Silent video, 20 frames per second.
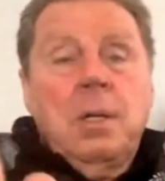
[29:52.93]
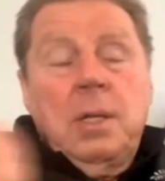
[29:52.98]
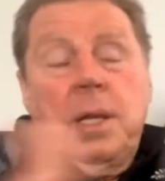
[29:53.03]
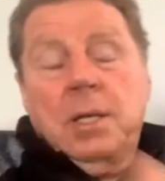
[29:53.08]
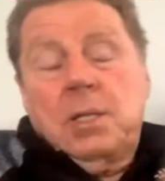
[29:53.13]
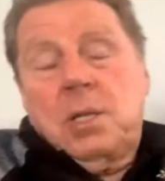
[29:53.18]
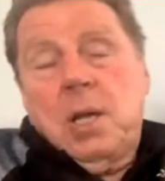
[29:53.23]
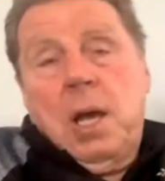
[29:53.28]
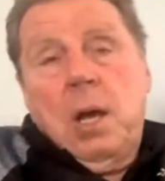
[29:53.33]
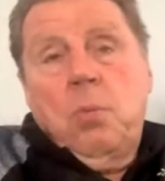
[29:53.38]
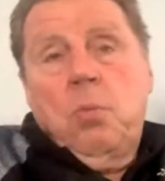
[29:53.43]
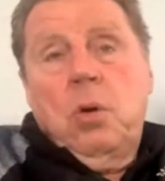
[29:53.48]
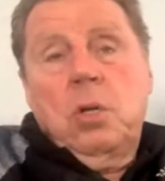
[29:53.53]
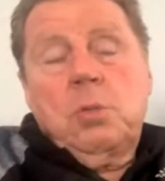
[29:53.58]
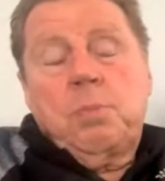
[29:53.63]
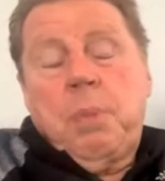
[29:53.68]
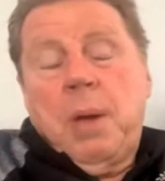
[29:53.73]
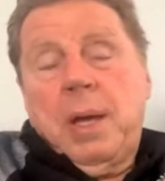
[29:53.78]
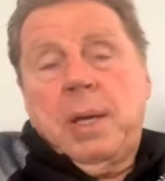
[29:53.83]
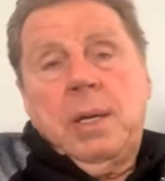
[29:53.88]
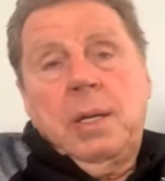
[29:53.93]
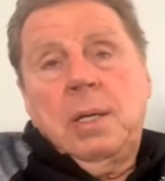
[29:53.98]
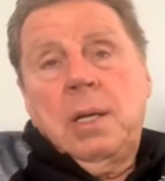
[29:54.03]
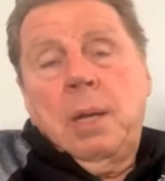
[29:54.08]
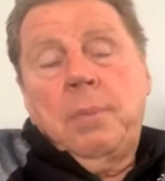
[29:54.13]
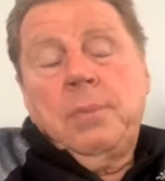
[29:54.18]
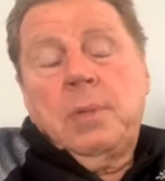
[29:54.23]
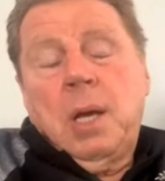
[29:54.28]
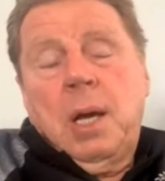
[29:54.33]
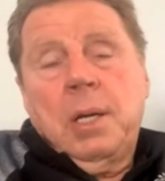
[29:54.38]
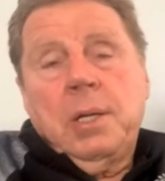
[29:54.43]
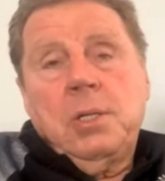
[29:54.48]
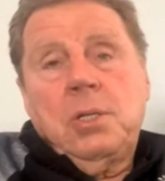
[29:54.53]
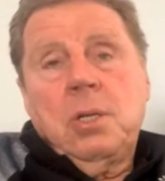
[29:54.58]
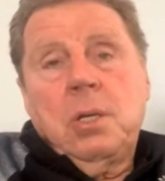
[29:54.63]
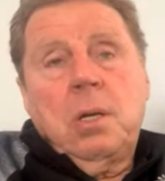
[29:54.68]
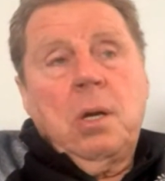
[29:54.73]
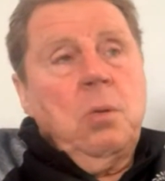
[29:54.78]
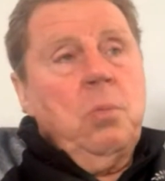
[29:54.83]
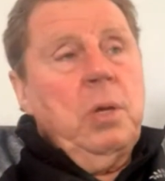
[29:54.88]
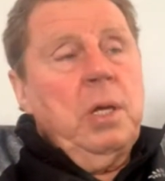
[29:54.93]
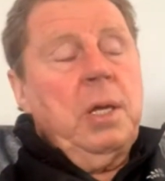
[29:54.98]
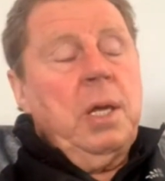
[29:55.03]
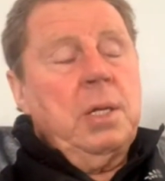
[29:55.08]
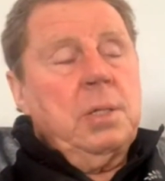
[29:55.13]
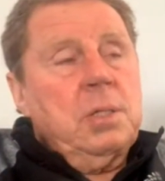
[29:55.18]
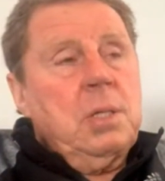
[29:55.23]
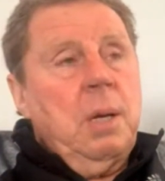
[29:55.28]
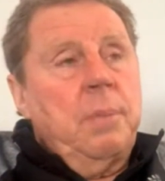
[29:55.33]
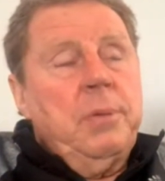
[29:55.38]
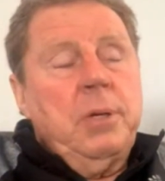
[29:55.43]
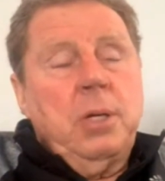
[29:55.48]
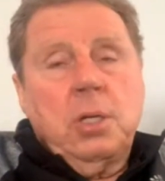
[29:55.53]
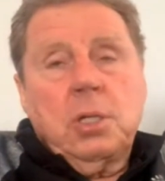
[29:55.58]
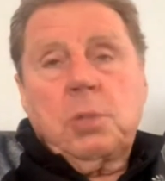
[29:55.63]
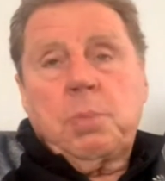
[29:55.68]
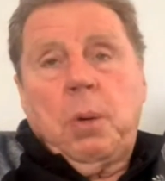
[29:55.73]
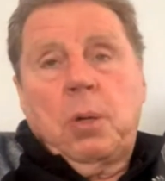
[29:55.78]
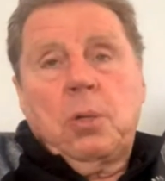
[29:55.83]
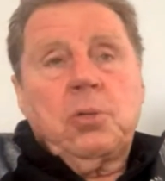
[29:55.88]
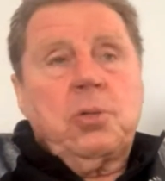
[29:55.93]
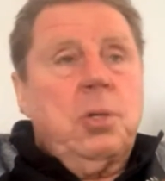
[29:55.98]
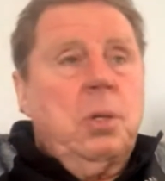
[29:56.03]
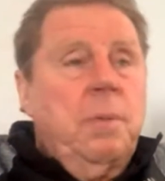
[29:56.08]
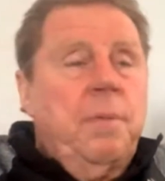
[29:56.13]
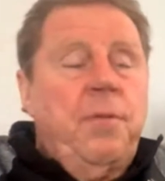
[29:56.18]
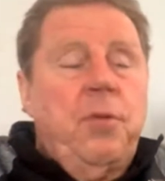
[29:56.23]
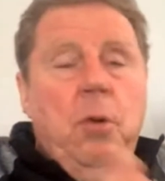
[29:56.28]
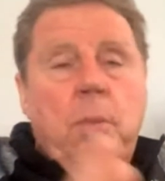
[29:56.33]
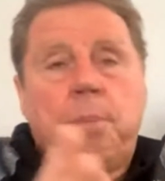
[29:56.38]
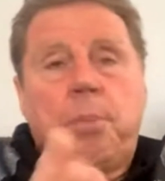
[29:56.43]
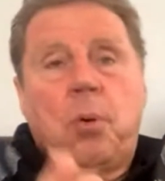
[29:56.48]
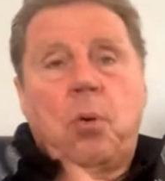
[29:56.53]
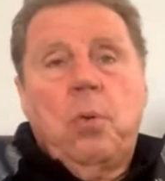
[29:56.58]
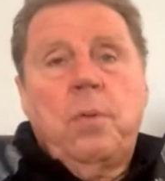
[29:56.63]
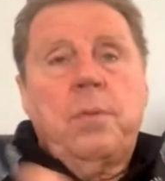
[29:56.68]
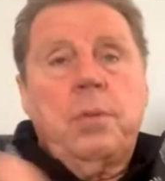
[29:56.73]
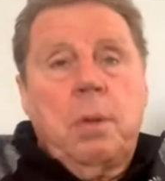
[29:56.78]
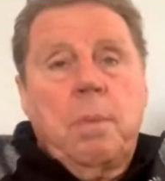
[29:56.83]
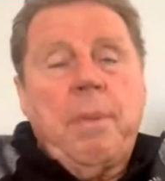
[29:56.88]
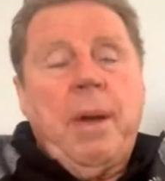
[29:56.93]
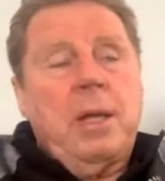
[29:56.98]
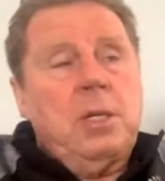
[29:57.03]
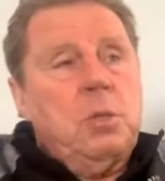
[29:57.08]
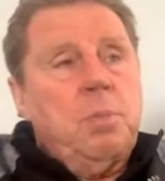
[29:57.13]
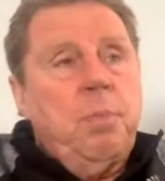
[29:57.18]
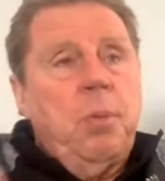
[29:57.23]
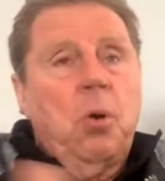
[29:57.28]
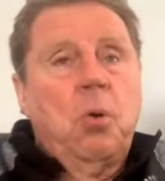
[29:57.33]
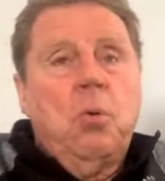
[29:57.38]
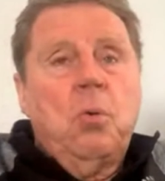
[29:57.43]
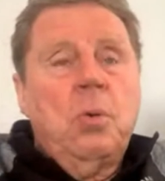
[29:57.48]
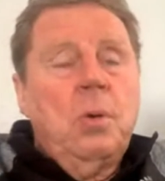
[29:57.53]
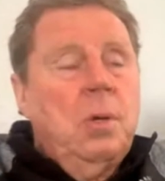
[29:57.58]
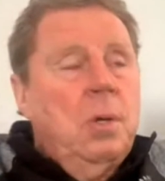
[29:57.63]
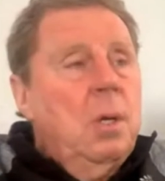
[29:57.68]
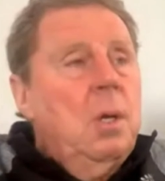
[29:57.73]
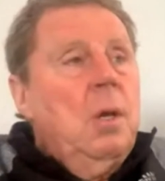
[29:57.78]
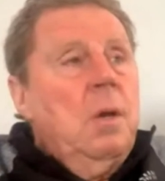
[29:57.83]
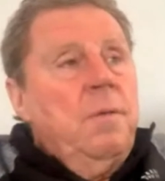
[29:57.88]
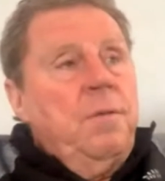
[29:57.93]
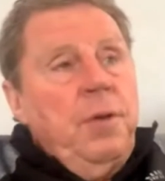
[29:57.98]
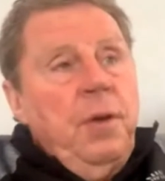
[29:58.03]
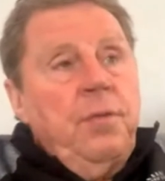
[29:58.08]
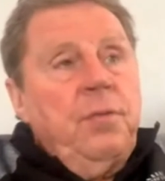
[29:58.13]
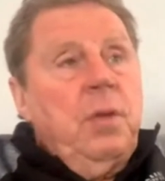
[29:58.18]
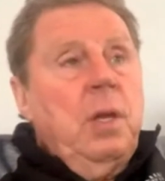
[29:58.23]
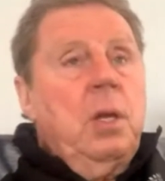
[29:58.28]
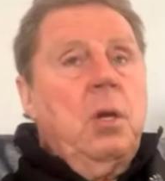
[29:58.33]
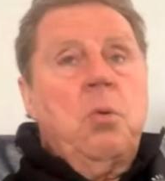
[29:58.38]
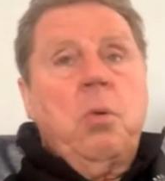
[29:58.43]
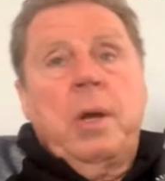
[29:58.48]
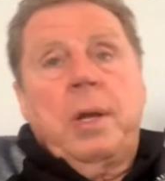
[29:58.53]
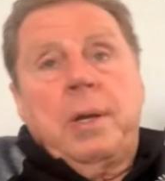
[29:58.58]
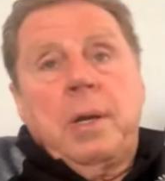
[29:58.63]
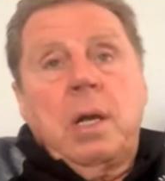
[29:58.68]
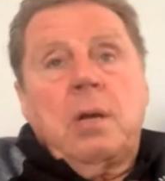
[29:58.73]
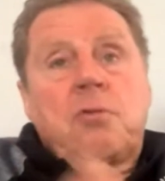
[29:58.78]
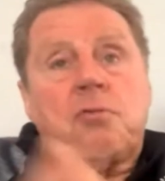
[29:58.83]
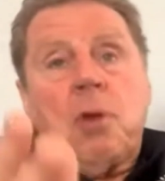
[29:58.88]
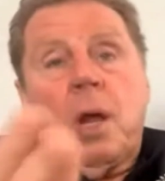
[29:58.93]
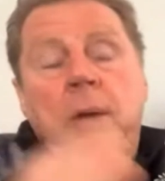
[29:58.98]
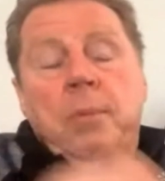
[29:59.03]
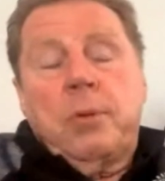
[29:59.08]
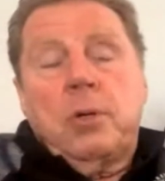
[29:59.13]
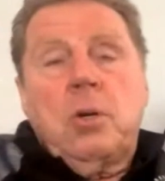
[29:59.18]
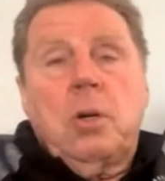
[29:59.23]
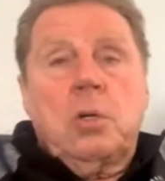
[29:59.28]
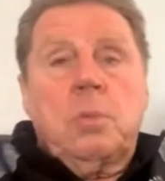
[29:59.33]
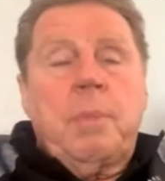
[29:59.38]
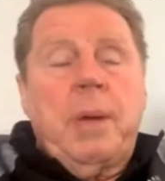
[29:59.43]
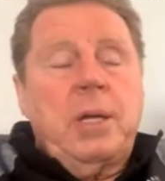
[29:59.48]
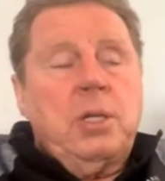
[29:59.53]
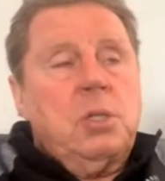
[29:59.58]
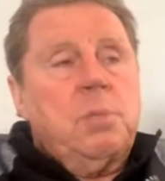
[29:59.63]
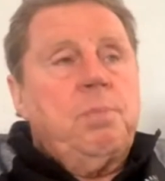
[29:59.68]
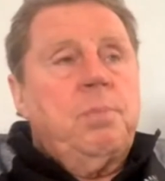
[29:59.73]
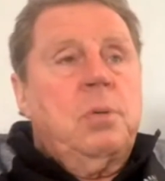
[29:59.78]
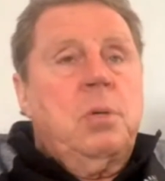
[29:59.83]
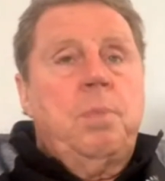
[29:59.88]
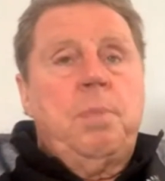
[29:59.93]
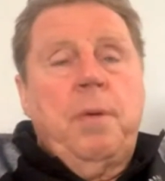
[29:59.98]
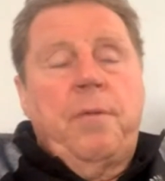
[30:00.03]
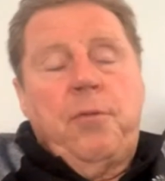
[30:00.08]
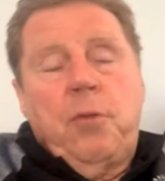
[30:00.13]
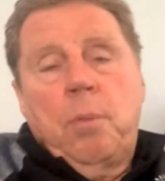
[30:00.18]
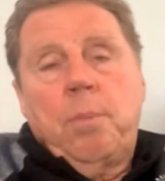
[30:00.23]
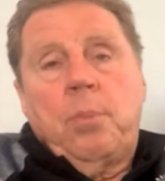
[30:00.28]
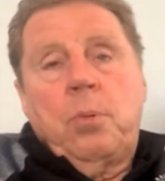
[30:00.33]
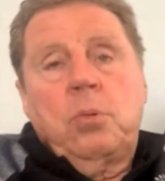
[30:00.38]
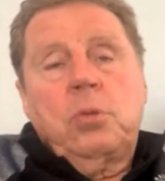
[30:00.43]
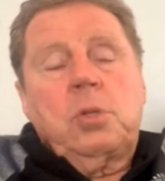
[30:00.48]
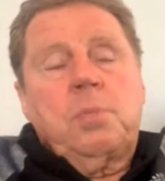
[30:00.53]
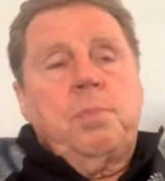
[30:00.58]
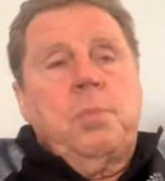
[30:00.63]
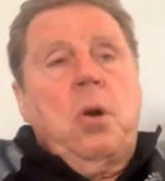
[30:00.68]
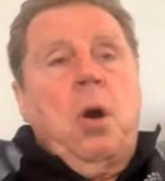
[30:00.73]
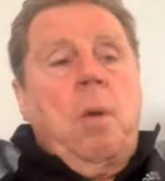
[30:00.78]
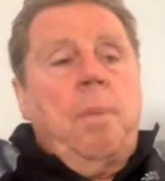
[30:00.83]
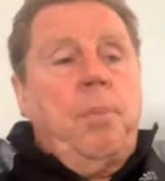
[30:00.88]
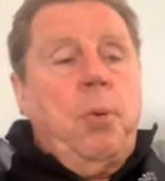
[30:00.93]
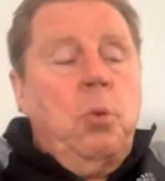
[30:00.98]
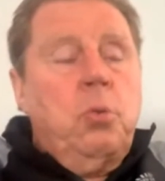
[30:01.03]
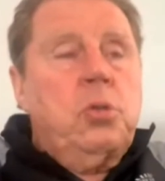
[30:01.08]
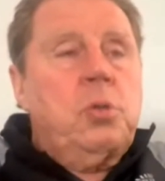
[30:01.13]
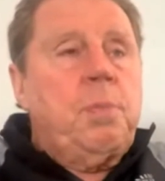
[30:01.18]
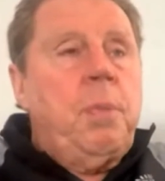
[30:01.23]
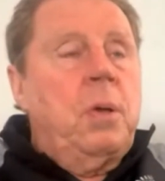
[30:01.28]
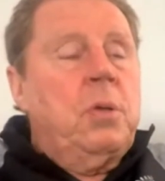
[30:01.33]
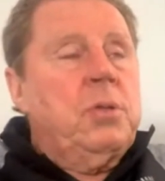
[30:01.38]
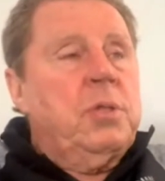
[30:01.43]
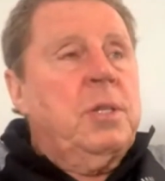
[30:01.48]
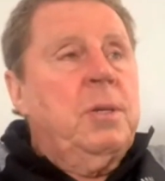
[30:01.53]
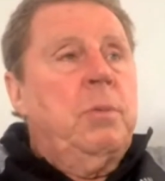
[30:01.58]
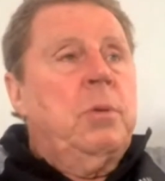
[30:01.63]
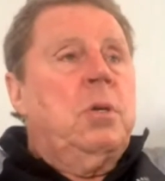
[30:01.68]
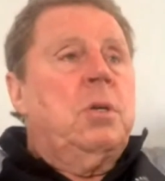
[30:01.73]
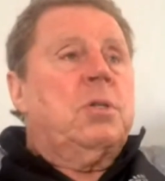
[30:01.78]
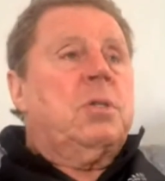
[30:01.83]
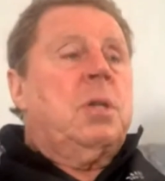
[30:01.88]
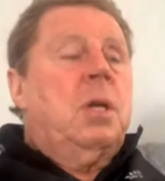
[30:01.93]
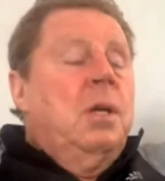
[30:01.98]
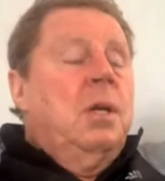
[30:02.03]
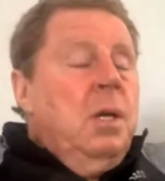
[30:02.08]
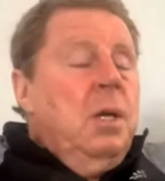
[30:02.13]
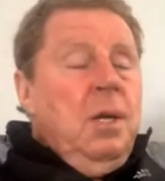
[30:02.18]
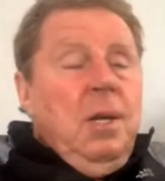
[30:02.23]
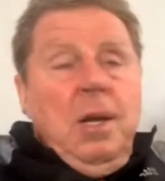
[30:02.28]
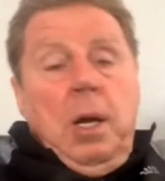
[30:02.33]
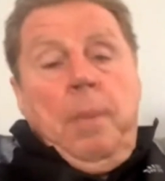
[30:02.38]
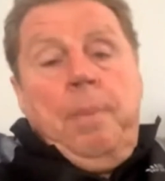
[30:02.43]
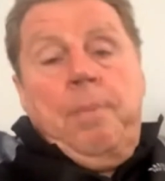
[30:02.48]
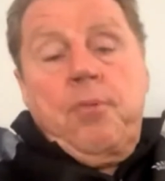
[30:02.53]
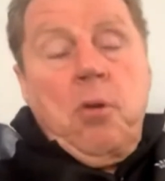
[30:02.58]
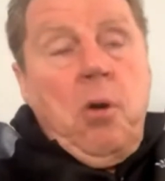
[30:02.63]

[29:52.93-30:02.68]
That's how it was back in them days. We'd get somebody to sponsor the football, the match ball, 50 quid. Great, we've got the football's got a ball sponsor. We've got some, and